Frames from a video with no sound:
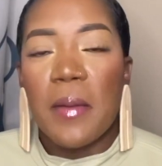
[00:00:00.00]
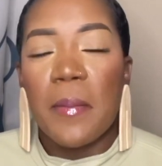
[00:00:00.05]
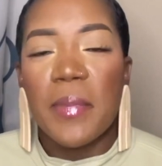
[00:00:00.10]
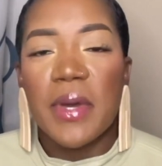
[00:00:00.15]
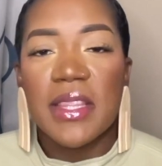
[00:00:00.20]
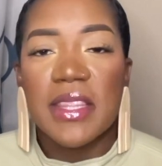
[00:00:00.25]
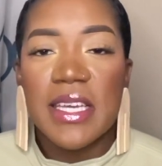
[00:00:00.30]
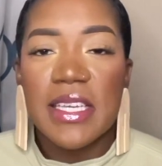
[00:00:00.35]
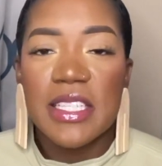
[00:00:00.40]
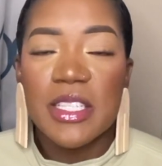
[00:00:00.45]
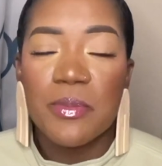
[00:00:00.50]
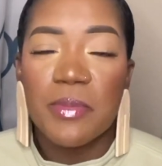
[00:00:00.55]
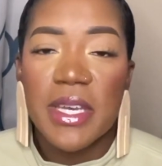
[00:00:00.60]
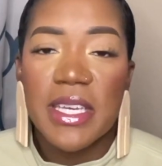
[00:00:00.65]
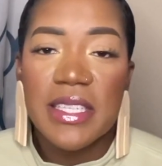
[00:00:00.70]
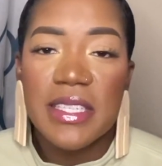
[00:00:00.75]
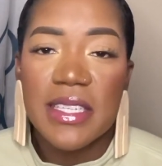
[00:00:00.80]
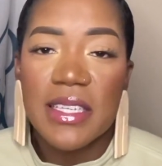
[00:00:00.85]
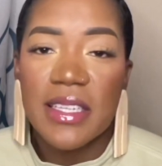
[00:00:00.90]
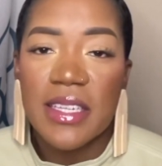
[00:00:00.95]
But that's
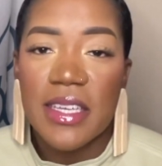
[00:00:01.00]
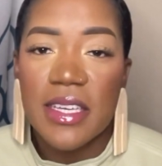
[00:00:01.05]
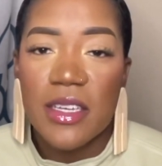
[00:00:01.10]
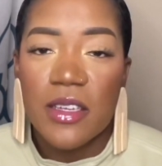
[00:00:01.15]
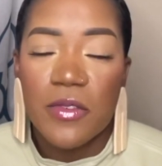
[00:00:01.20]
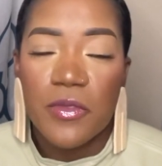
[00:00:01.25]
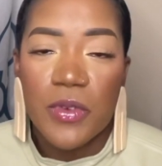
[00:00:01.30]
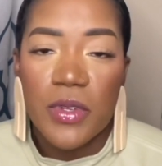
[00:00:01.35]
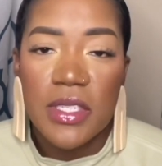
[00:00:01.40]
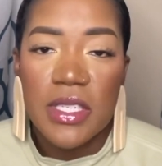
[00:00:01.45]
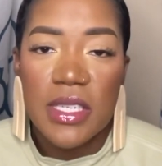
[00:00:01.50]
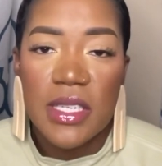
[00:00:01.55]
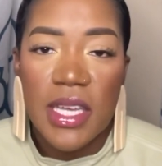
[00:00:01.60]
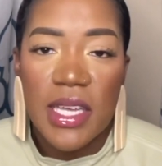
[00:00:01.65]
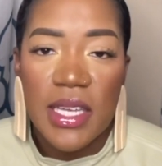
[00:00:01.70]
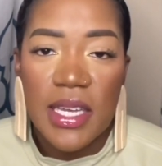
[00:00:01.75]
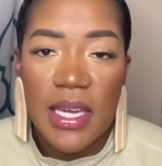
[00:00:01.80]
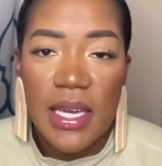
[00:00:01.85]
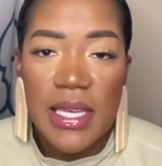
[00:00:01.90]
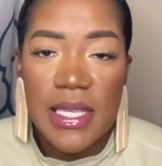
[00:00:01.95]
basically it for
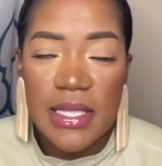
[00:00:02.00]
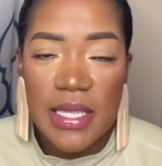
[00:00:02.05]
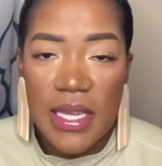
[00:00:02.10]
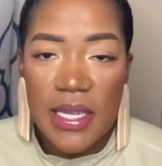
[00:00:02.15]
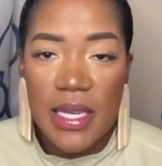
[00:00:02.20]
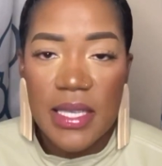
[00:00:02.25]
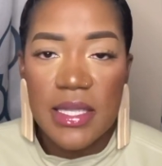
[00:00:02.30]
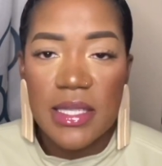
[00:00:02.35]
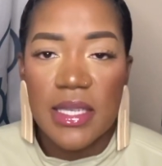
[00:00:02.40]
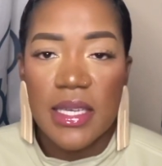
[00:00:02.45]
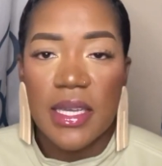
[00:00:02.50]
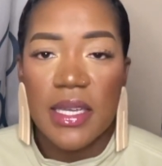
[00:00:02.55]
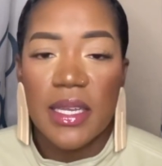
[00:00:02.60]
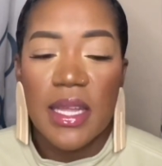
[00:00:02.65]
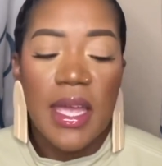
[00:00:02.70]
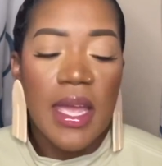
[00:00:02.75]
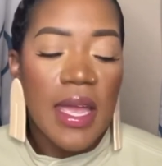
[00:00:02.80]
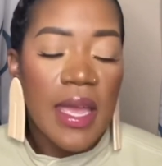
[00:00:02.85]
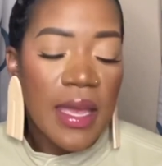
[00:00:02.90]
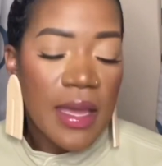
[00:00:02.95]
today, guys. Like I said,
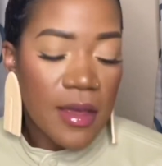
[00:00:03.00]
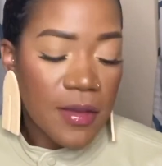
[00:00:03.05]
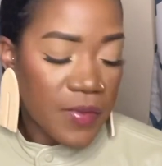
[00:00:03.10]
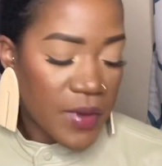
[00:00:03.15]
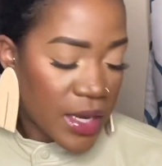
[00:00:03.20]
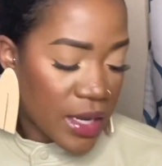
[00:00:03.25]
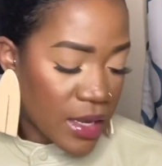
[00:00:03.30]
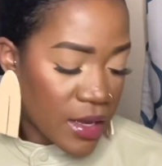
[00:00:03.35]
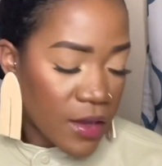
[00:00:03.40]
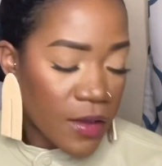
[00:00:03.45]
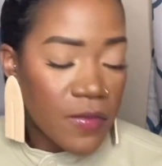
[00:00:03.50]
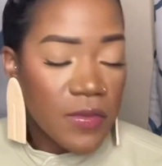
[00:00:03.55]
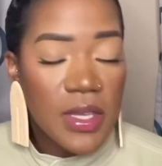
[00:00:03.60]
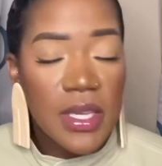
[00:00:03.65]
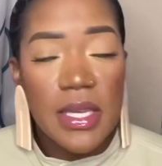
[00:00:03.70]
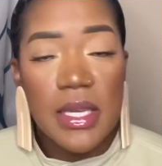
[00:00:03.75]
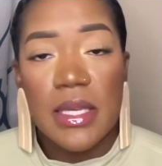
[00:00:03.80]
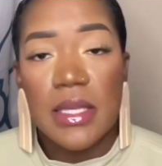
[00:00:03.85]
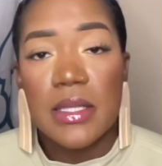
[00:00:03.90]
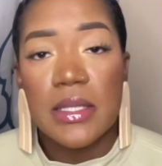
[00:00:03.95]
if any of
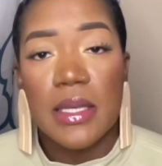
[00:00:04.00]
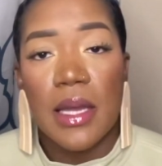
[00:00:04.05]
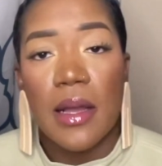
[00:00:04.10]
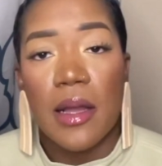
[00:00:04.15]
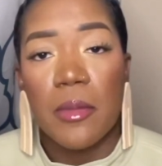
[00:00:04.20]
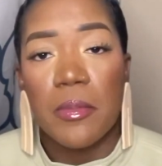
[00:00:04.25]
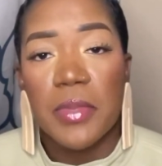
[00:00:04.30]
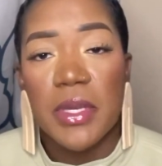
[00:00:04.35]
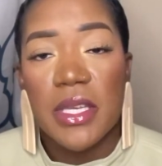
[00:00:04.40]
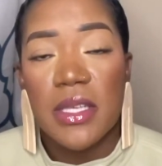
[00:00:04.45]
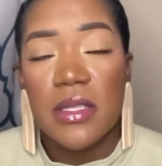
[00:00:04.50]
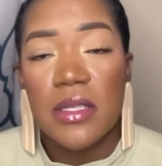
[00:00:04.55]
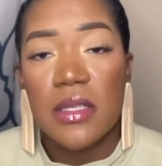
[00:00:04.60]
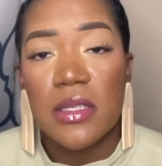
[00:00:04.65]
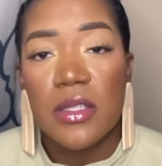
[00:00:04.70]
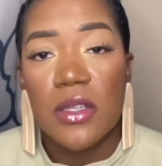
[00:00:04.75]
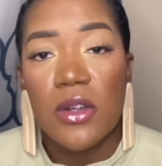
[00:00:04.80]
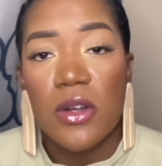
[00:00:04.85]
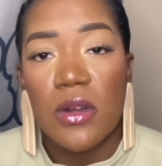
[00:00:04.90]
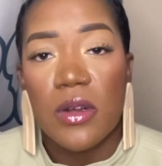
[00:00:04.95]
these
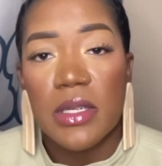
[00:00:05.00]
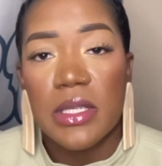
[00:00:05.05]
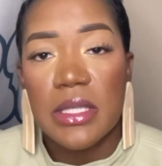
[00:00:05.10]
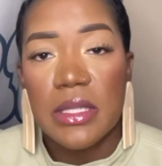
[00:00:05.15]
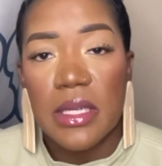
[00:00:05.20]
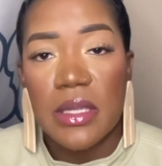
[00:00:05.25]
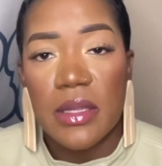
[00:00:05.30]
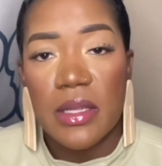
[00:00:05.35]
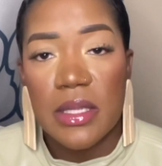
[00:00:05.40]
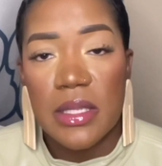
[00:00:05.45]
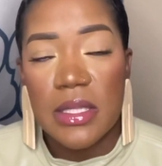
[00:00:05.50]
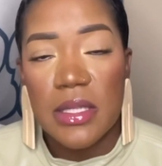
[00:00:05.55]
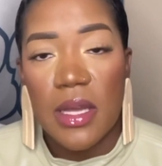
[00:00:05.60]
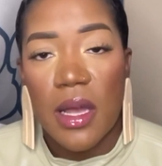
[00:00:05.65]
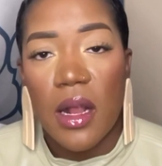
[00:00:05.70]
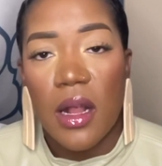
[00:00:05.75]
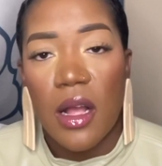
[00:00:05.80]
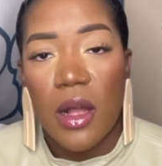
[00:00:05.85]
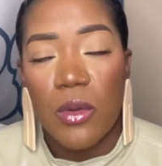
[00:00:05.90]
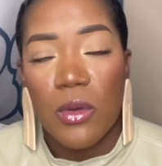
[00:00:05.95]
pieces are still in
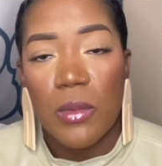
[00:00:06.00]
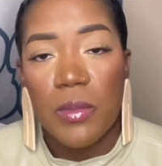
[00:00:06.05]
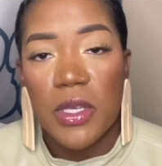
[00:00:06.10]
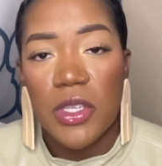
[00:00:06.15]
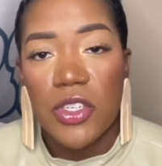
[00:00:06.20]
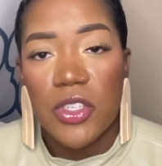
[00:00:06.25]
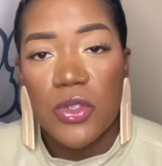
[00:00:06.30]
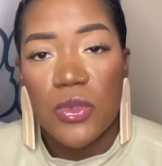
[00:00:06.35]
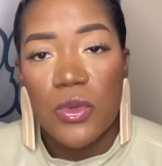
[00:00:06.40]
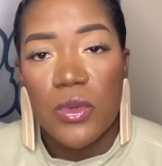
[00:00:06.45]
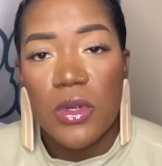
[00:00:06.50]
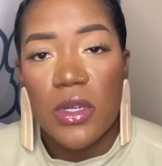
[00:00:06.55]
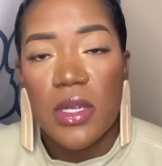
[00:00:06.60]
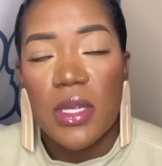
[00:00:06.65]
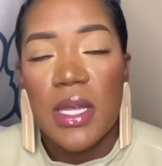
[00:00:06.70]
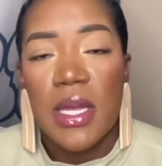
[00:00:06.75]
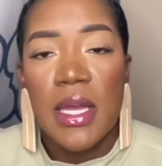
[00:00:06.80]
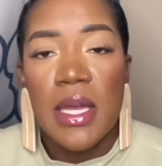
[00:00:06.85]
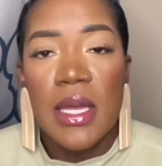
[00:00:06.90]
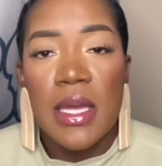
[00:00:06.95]
stock, I will be sure
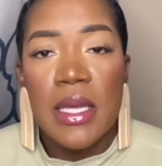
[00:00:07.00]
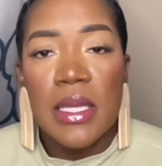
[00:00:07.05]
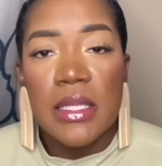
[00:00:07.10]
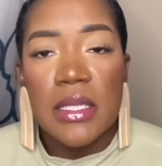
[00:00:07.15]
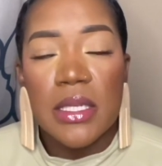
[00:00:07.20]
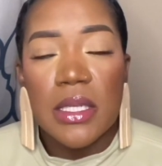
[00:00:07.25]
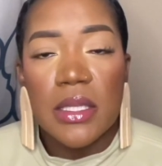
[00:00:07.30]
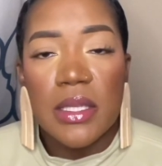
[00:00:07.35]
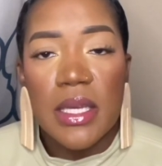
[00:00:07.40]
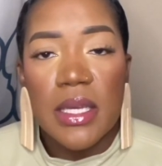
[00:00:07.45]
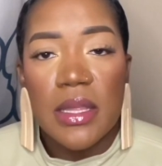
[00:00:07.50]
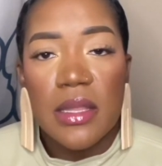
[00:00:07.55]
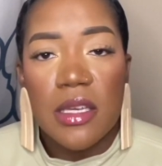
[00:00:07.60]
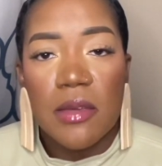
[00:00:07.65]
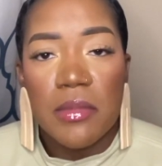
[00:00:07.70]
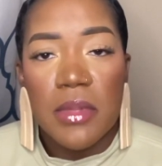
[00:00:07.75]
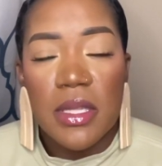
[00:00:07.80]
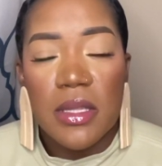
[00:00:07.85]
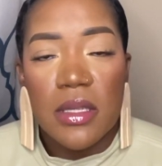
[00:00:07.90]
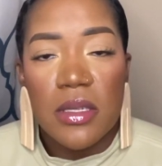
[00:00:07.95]
to link
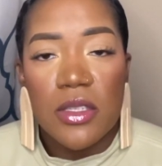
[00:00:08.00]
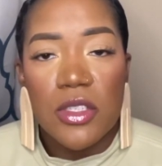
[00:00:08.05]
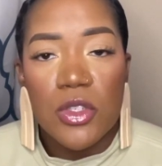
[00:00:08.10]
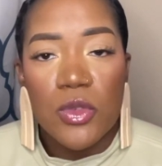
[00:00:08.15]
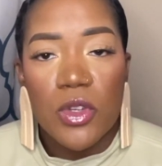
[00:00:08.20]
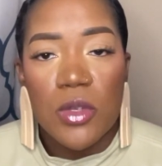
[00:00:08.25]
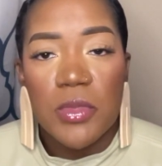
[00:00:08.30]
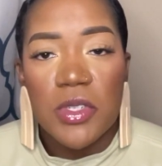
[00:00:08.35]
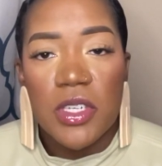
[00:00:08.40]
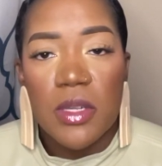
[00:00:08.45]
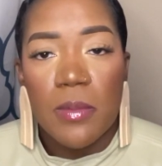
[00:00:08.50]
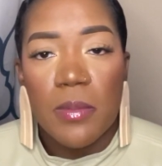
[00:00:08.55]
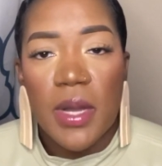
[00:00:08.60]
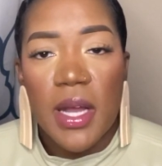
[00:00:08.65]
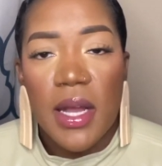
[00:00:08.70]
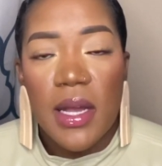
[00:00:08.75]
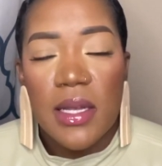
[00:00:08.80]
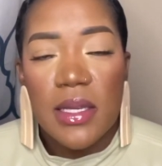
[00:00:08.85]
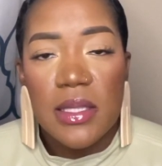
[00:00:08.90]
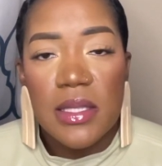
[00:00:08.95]
them in the description
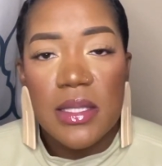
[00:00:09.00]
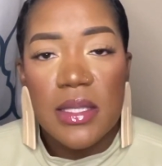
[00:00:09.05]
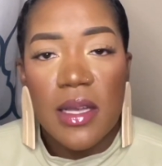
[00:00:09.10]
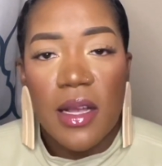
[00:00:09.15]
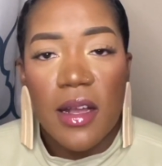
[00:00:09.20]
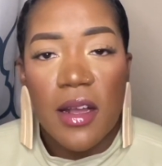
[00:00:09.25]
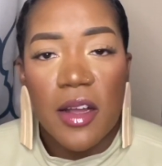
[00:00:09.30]
box.